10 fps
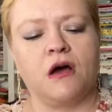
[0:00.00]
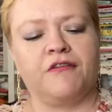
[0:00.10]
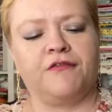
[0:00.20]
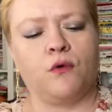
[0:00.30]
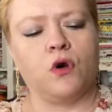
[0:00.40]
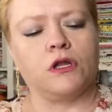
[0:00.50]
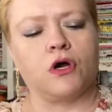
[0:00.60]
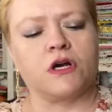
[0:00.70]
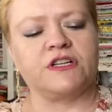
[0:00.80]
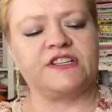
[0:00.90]
four
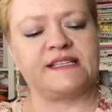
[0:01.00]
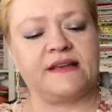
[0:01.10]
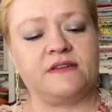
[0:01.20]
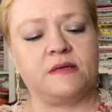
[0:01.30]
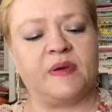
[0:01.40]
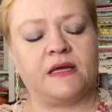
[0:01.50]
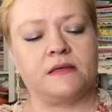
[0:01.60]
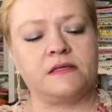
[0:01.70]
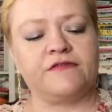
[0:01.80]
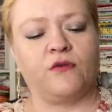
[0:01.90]
large safety
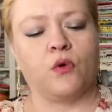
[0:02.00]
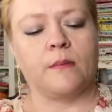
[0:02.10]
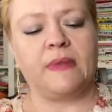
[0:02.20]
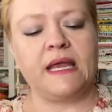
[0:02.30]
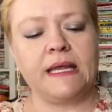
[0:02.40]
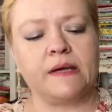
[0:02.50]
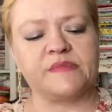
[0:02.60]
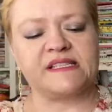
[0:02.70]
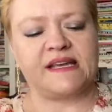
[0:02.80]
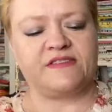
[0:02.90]
pins, four medium
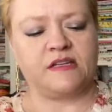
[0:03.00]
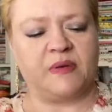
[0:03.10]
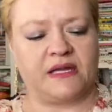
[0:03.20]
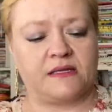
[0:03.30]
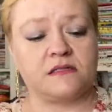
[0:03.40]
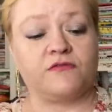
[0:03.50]
safety pins,